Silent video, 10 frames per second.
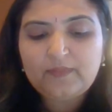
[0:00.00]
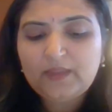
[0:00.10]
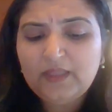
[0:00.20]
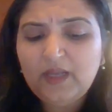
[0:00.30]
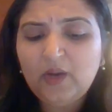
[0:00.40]

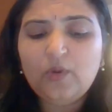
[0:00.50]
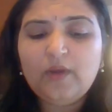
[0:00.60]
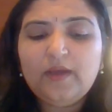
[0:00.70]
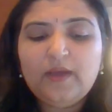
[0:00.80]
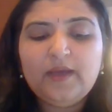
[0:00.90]
Now,
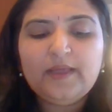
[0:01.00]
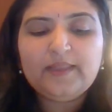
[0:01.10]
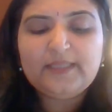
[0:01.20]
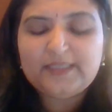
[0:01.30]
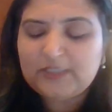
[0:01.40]

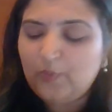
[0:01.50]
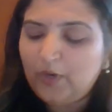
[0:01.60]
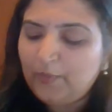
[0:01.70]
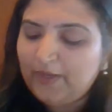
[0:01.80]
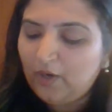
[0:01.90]
this is what
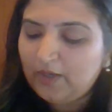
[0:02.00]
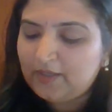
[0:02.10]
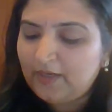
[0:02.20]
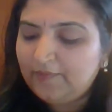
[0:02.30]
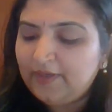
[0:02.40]
we got
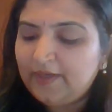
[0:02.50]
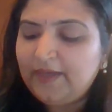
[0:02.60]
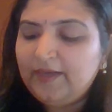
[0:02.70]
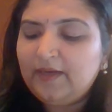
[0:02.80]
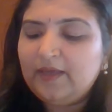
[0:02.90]
covered
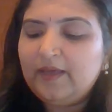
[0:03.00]
in